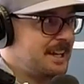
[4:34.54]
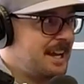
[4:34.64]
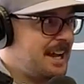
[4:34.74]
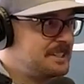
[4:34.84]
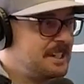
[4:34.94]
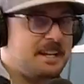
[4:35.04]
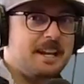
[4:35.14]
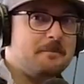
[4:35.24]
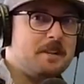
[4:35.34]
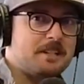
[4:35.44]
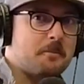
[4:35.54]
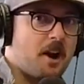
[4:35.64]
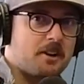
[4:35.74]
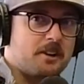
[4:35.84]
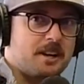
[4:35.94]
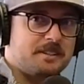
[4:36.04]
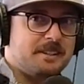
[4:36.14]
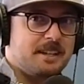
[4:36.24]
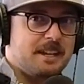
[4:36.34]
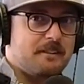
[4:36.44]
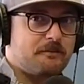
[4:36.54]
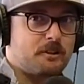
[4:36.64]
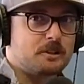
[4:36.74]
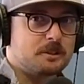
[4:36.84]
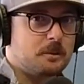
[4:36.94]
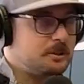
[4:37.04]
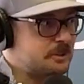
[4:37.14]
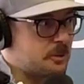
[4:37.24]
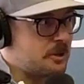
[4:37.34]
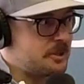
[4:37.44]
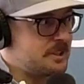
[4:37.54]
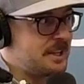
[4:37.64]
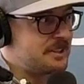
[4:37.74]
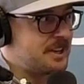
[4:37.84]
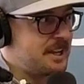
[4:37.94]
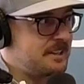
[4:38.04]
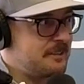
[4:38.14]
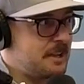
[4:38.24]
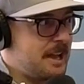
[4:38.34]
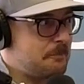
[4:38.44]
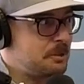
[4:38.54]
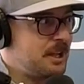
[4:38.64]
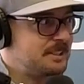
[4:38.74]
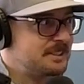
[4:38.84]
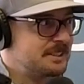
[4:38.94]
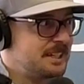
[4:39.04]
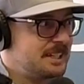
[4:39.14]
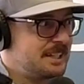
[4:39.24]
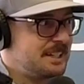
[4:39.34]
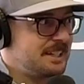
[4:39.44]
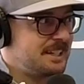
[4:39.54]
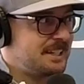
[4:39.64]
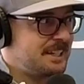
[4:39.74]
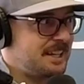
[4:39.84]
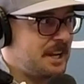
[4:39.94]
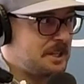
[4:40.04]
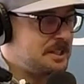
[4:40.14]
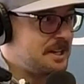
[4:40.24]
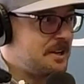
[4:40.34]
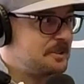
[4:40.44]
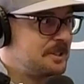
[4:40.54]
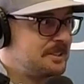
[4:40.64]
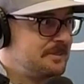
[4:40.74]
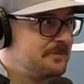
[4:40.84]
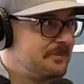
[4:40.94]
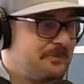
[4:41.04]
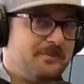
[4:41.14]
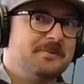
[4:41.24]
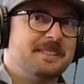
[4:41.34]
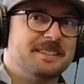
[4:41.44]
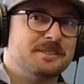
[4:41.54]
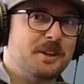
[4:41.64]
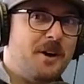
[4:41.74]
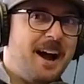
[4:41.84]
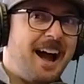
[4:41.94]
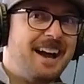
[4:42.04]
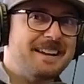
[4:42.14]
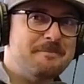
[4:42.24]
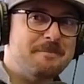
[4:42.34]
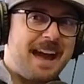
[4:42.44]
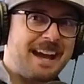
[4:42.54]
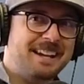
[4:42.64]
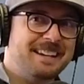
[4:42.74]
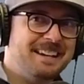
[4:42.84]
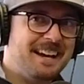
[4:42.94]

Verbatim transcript: I did hit Mitch Marner as the first goal scorer the other night. Ooh, those have great odds. Nineteen hundred. Woo! So I am back.